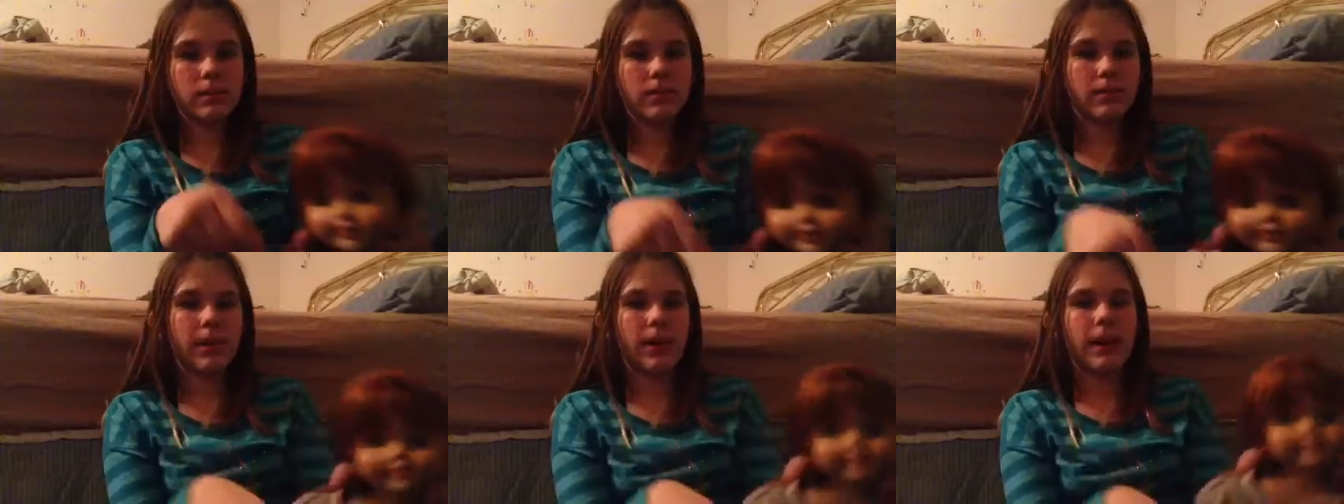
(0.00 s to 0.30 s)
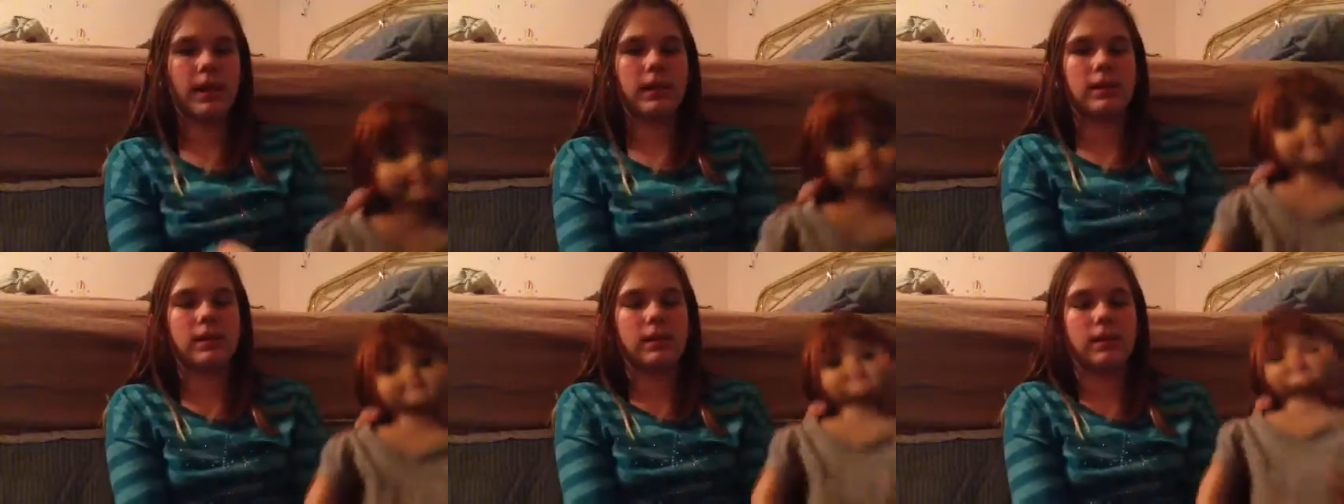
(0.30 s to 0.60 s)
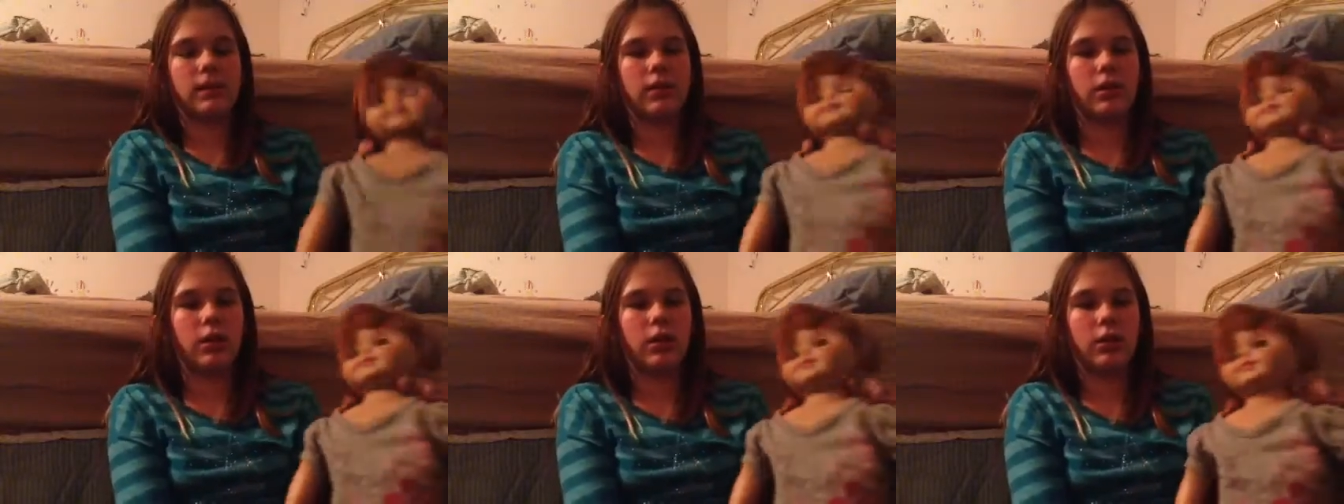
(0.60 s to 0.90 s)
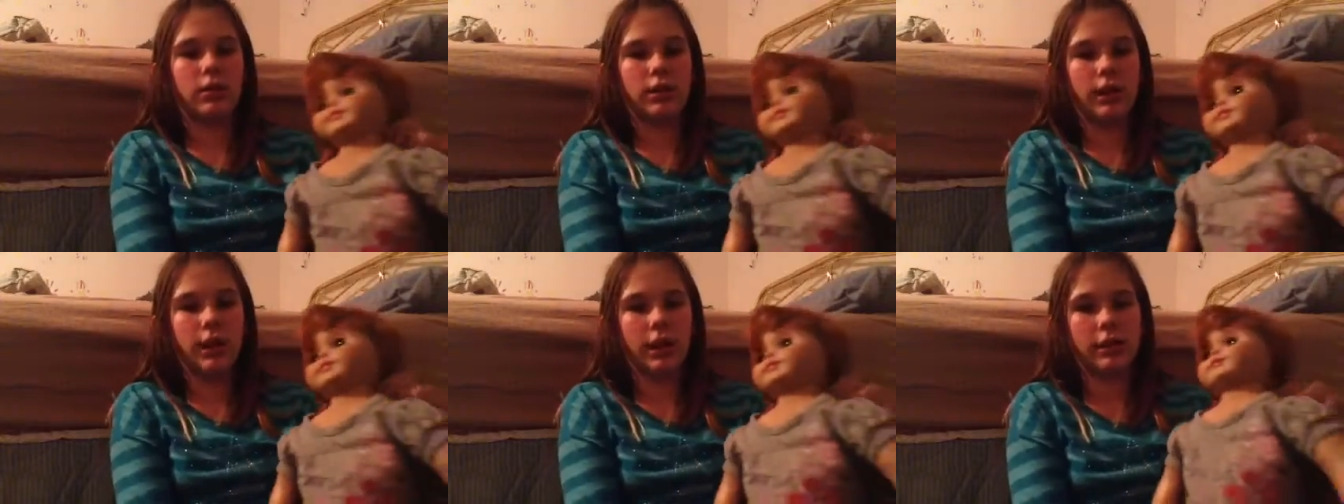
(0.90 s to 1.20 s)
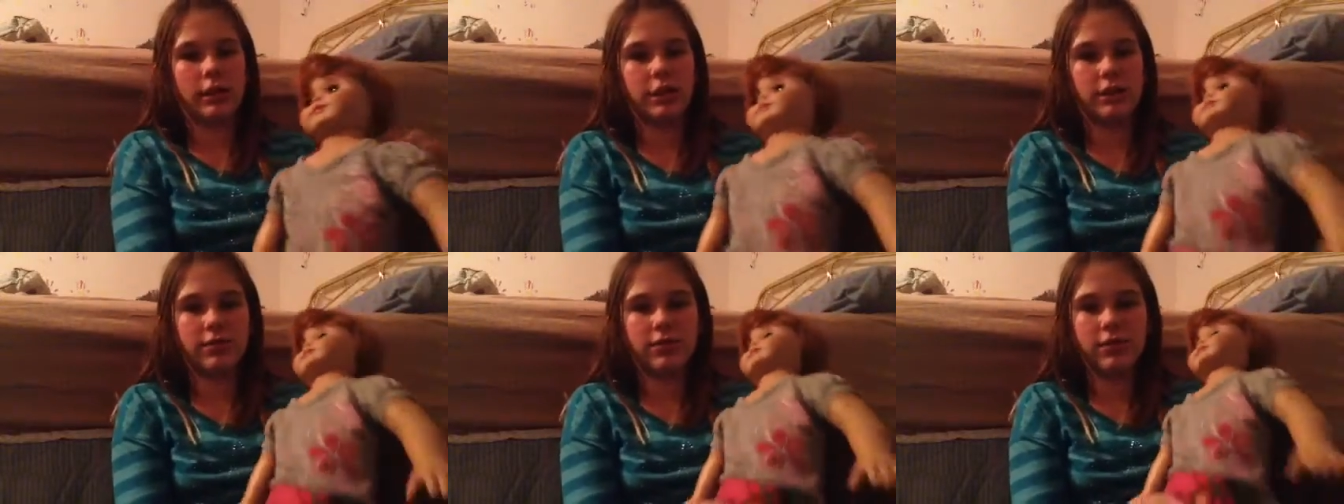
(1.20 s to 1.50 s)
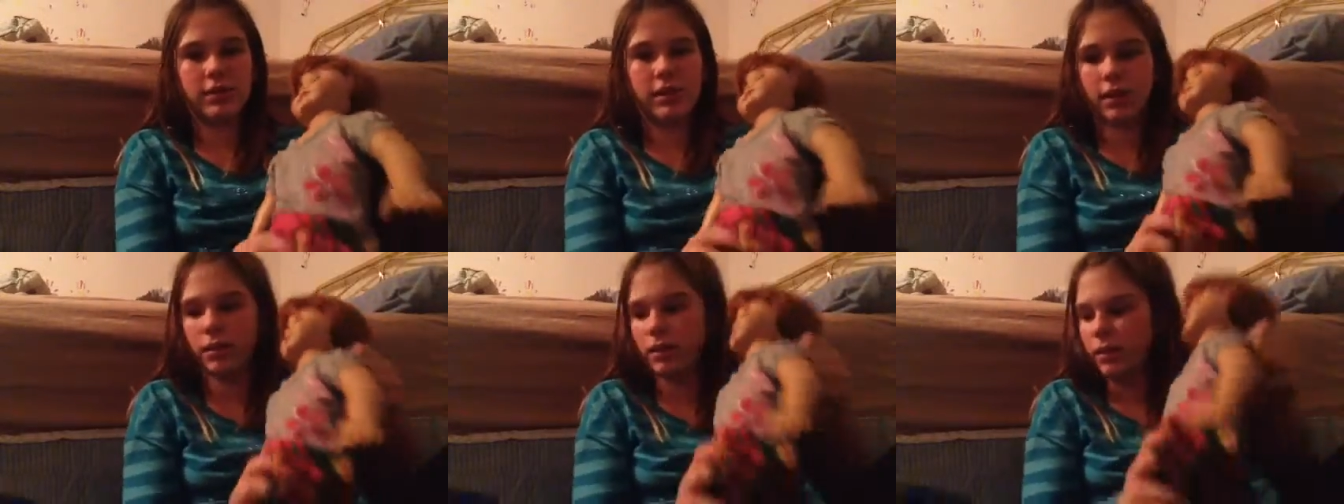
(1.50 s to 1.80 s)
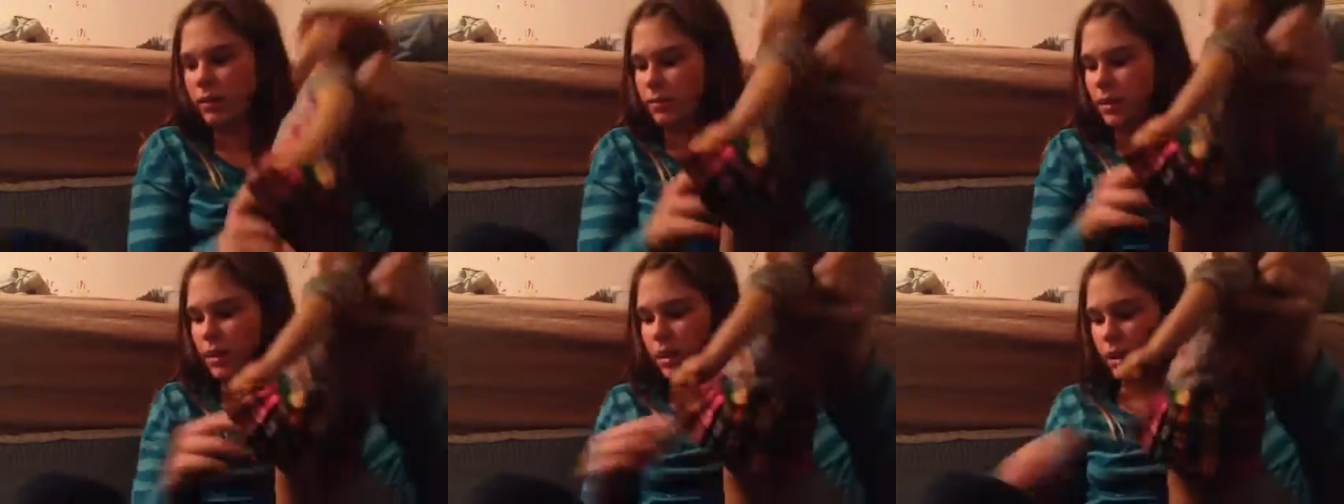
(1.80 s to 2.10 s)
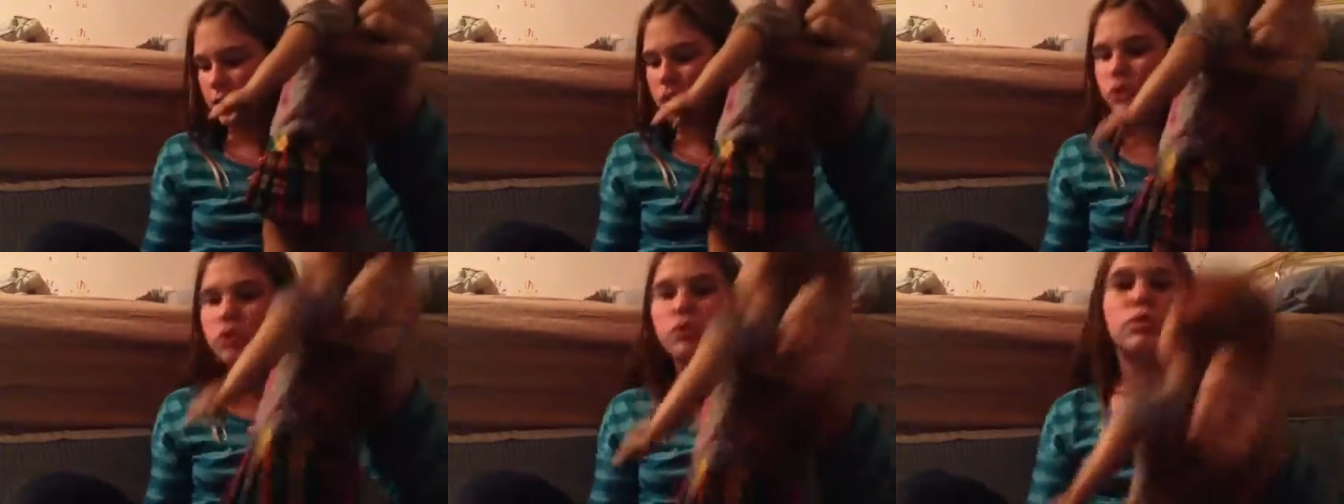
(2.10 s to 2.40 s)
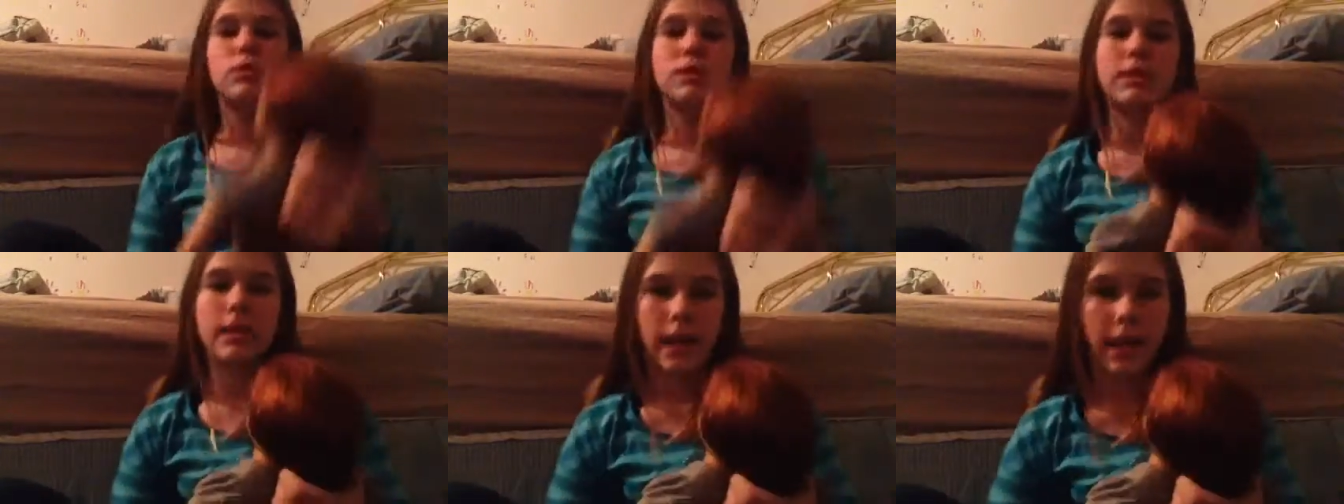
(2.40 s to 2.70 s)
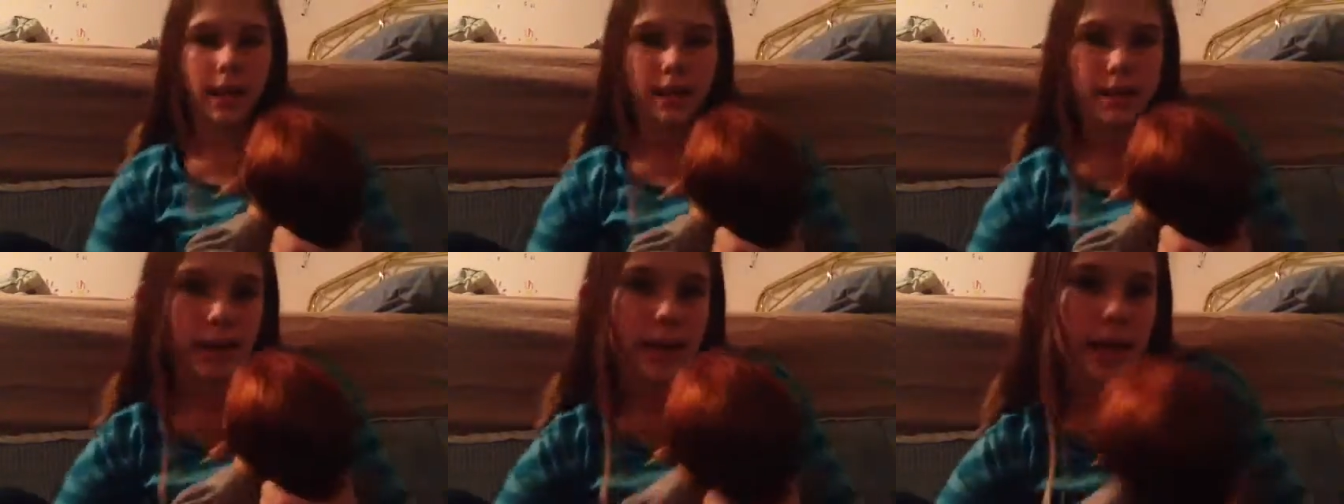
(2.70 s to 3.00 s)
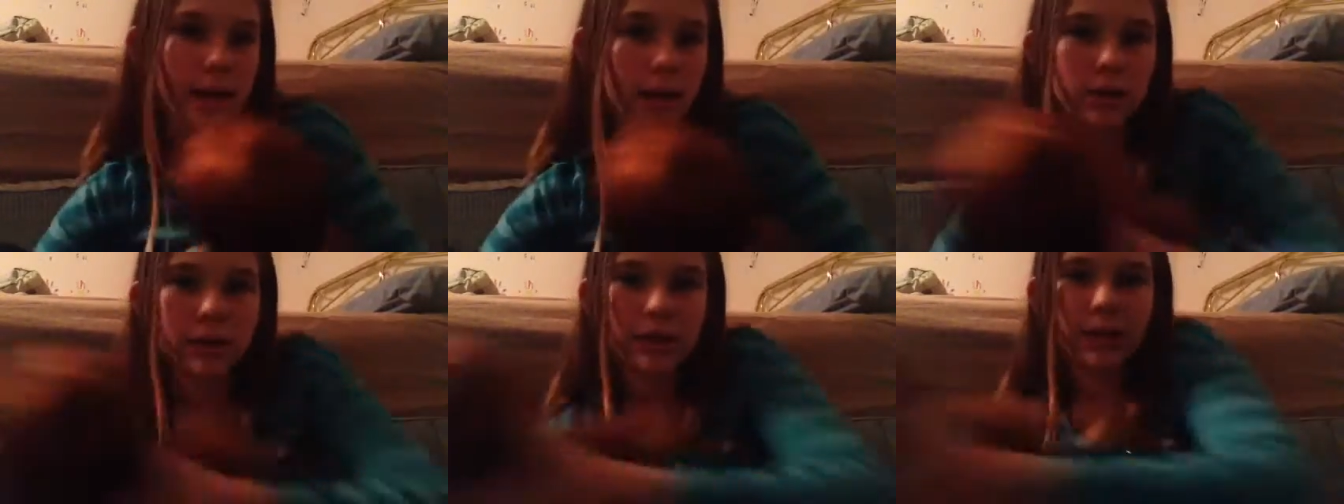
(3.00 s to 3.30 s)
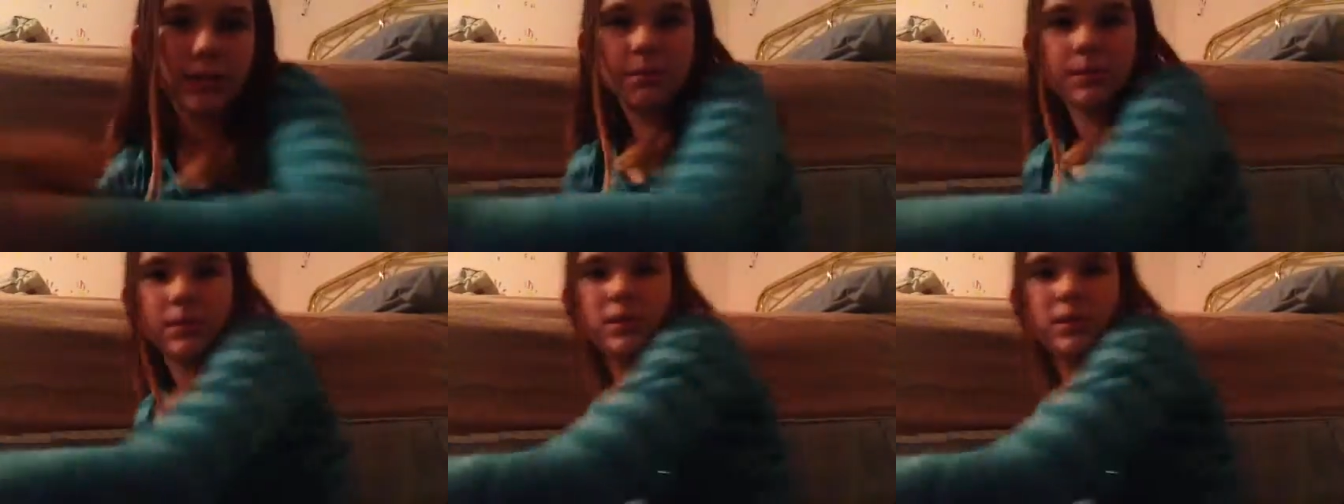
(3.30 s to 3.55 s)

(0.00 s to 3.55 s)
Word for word: some bangs. So yeah, she's for sale. Give me like two seconds. I gotta grab